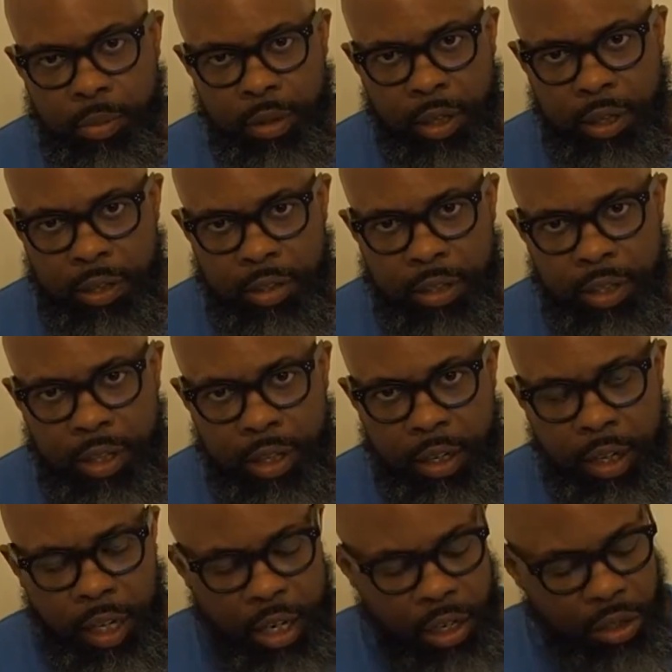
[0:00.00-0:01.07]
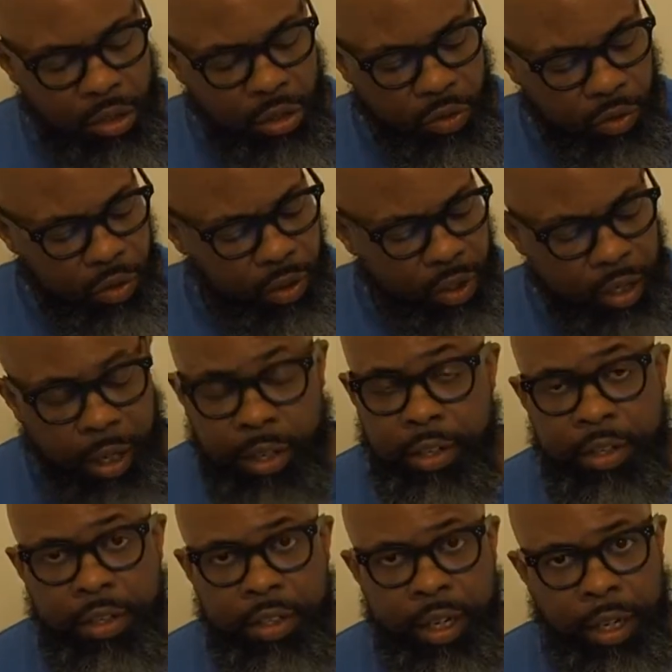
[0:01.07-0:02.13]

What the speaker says: Plus is very nice.